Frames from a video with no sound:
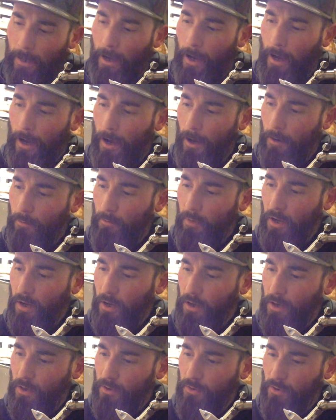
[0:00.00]
So
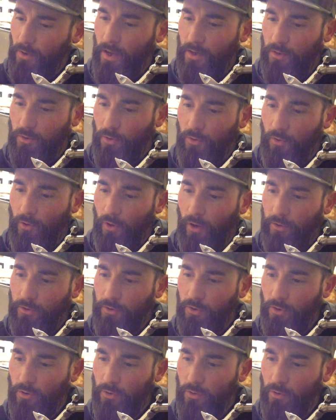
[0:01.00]
I thought I'd
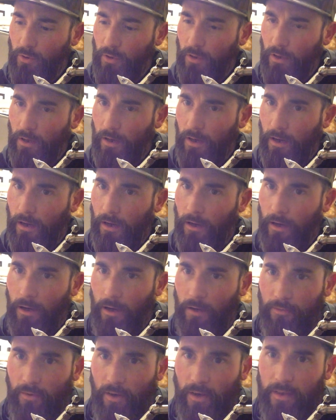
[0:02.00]
do
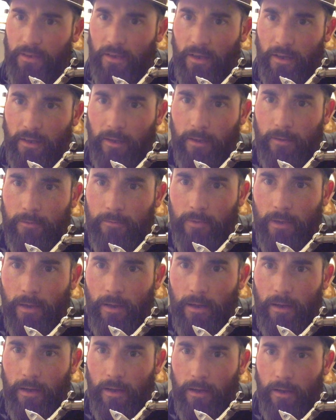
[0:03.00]
a Firetiger,
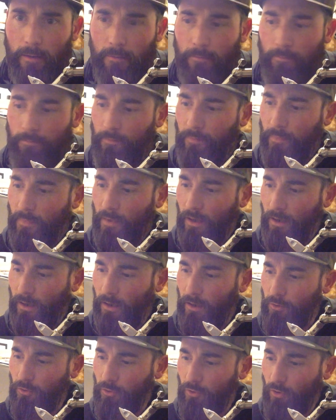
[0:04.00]

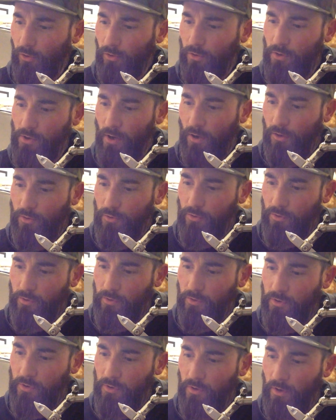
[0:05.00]
like a dull
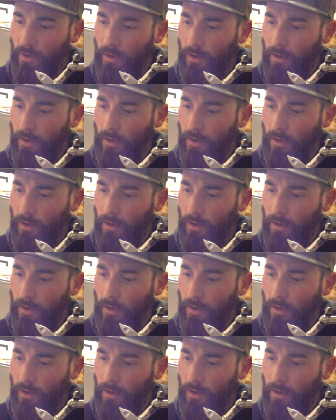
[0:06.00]
chartreuse,